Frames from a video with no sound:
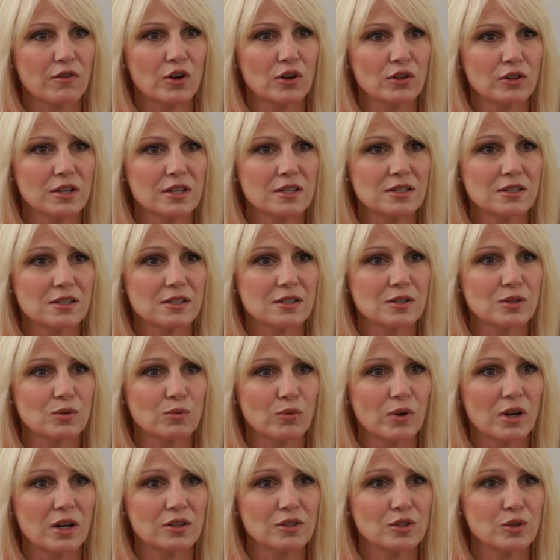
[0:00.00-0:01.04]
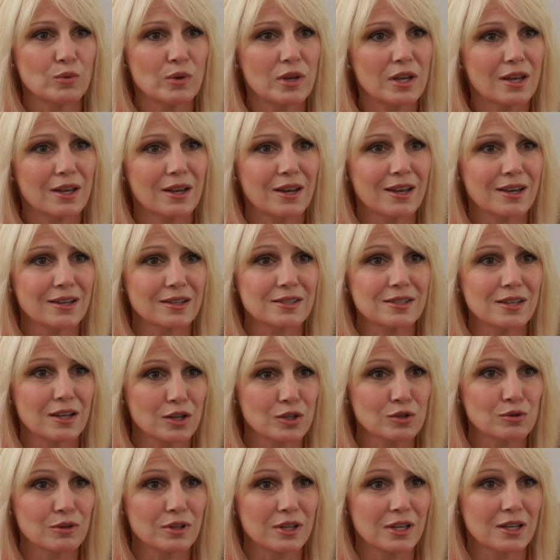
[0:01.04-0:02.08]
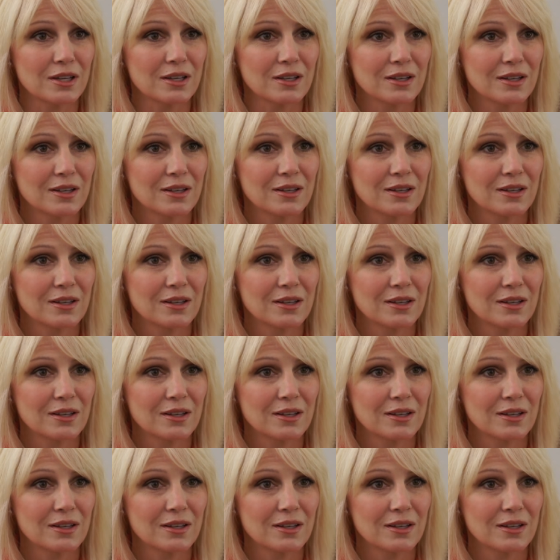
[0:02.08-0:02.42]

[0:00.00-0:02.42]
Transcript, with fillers: your list is, well, do we connect sexually?